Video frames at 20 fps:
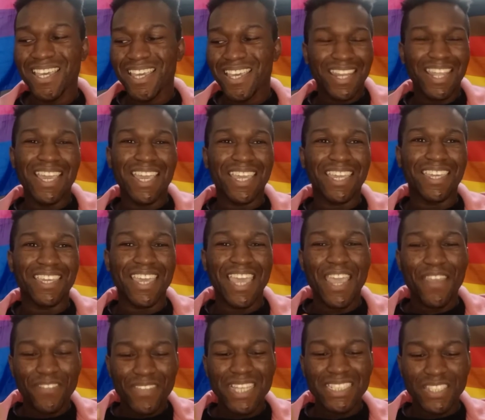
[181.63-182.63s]
Like,
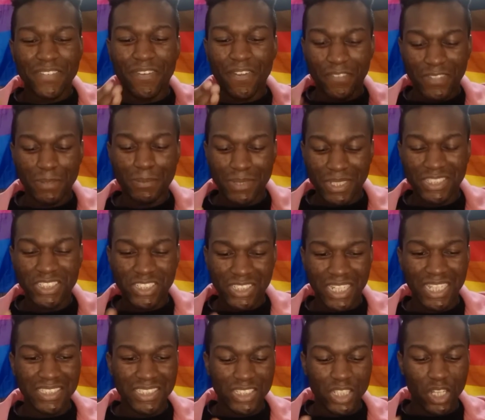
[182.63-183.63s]
if there's a 50%
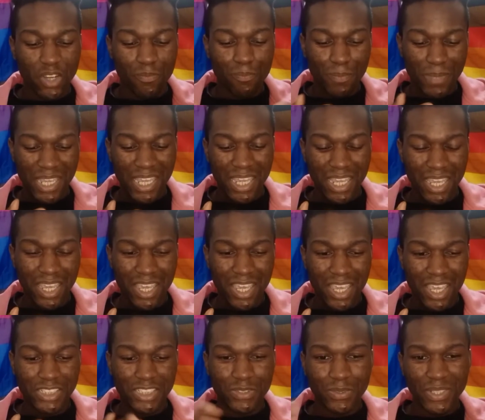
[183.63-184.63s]
chance of me
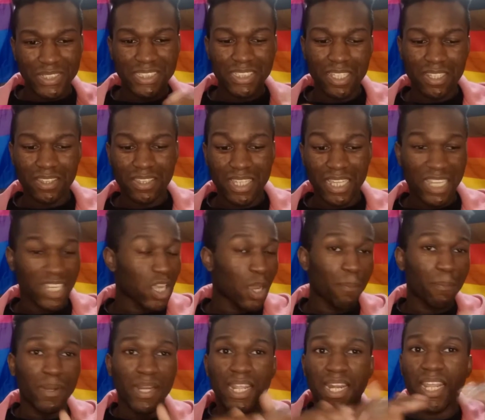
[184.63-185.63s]
doing something
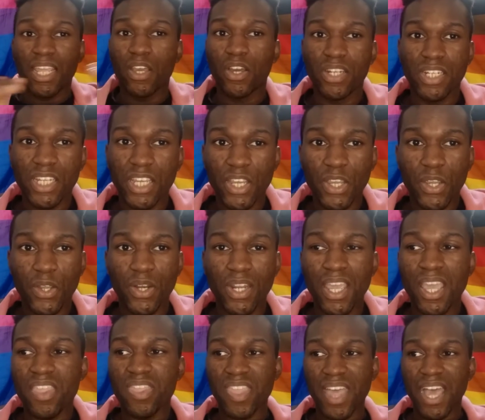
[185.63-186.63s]
completely
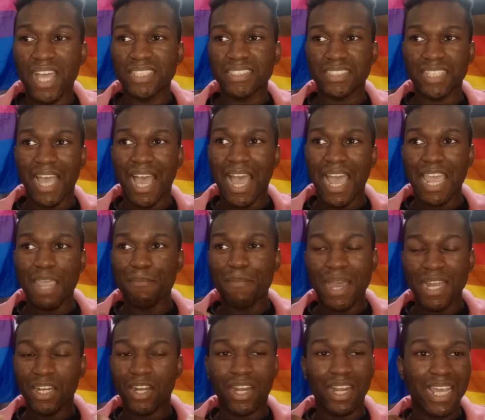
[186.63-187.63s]
unknown that I
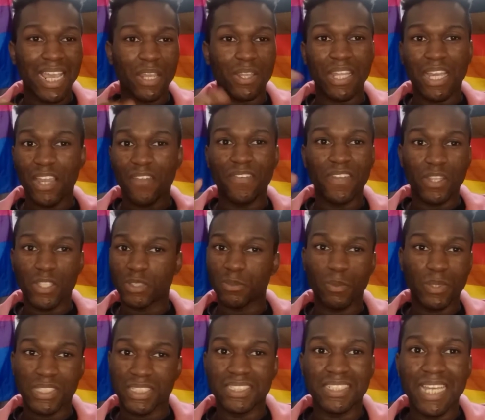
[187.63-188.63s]
might not like, that I think is a
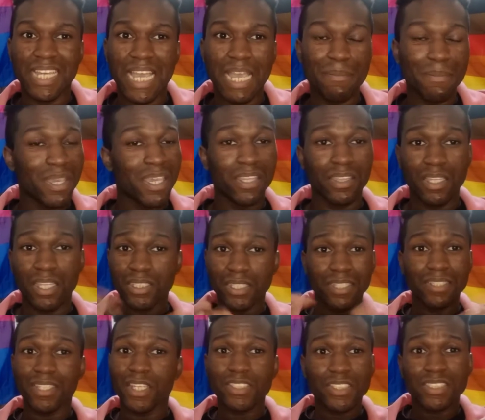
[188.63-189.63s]
waste of time, those
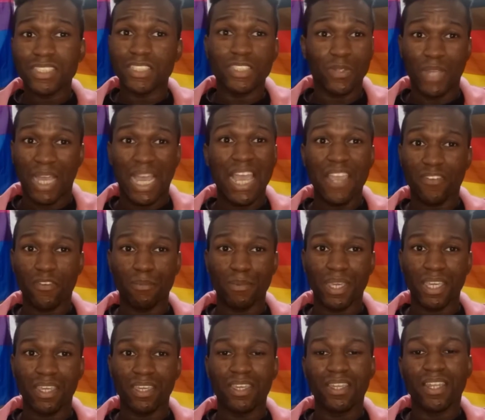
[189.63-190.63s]
odds are too high for
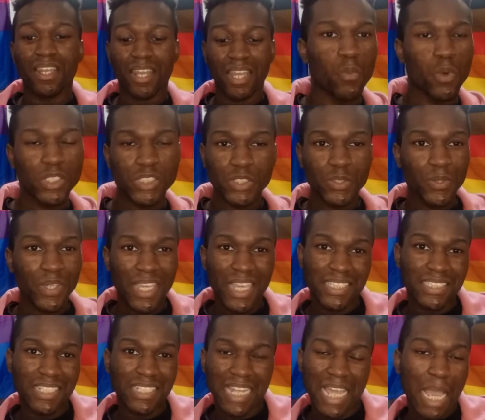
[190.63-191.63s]
me. Would you
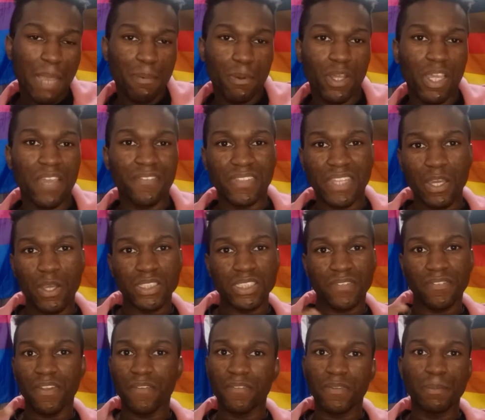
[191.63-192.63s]
eat an apple if there was a
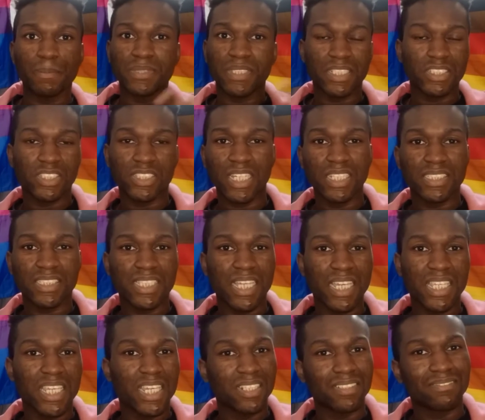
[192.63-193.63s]
50% chance
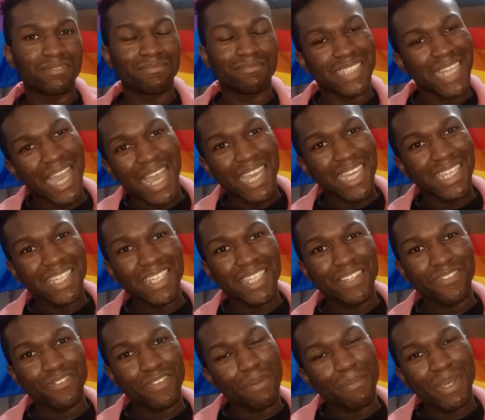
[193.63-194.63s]
that you'd die
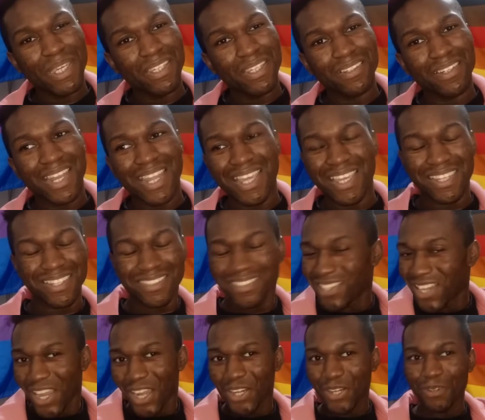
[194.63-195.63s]
from it? Like,
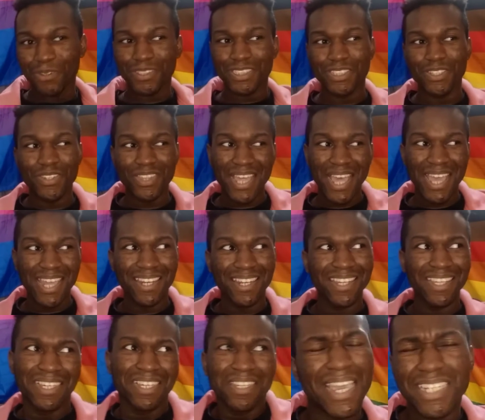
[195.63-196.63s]
no. So
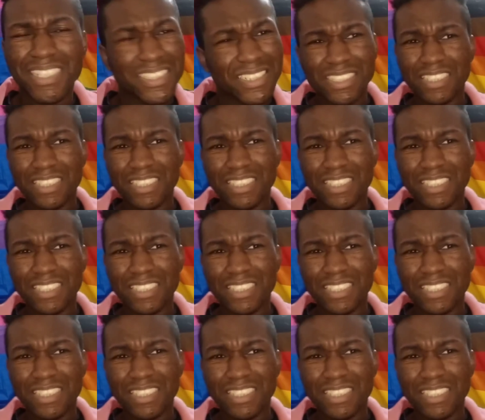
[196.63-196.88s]
then, it